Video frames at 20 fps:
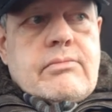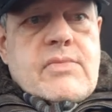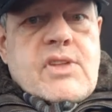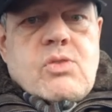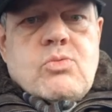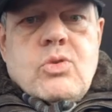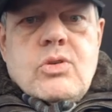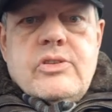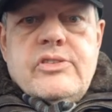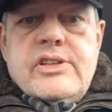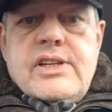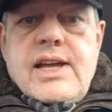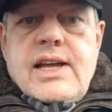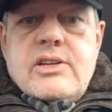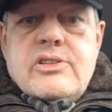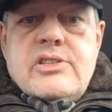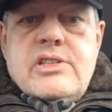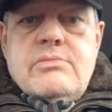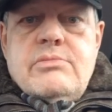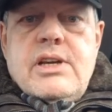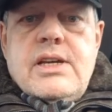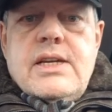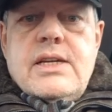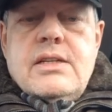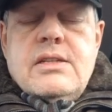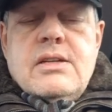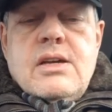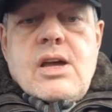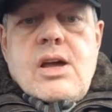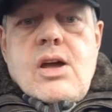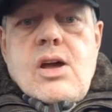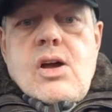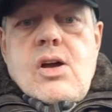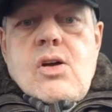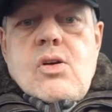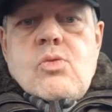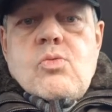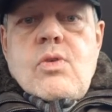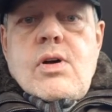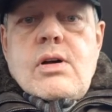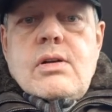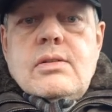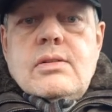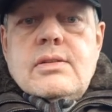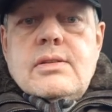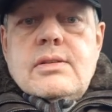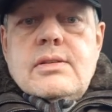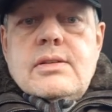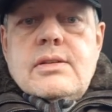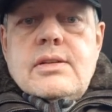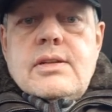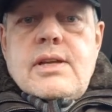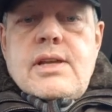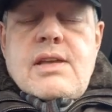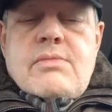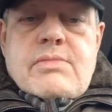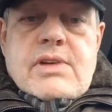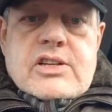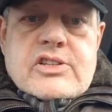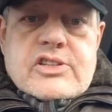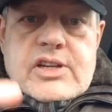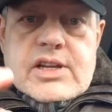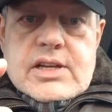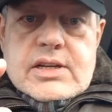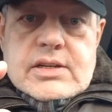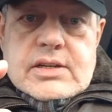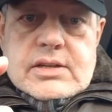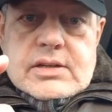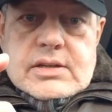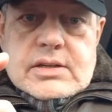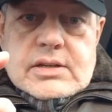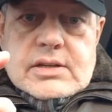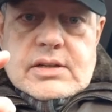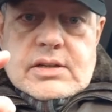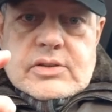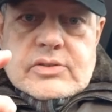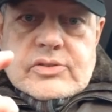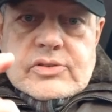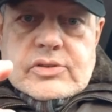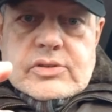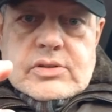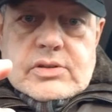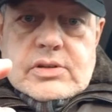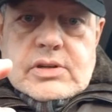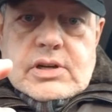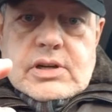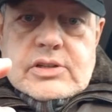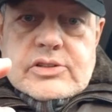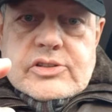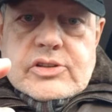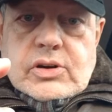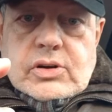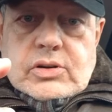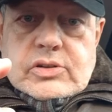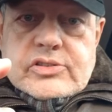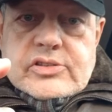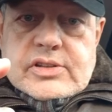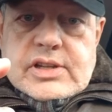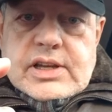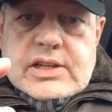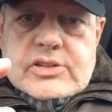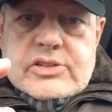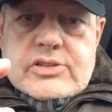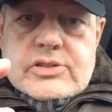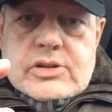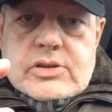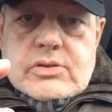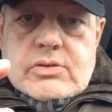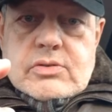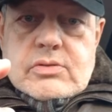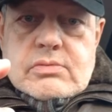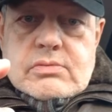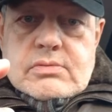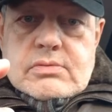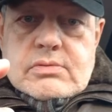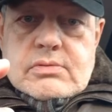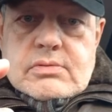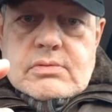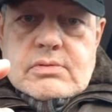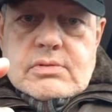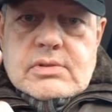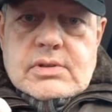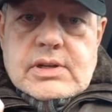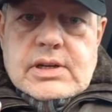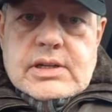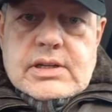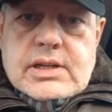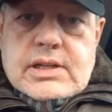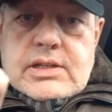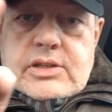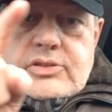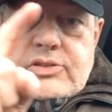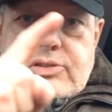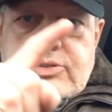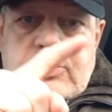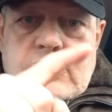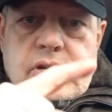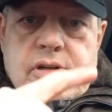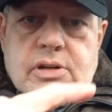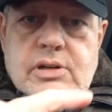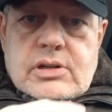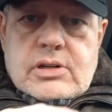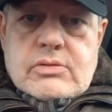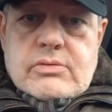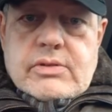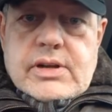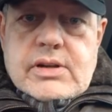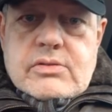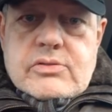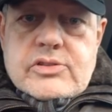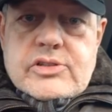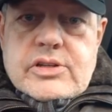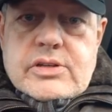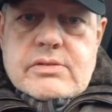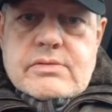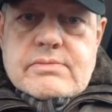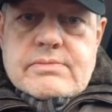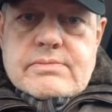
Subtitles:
What does it actually mean? Well, imagine it as a dot, that's you, and then a circle around you,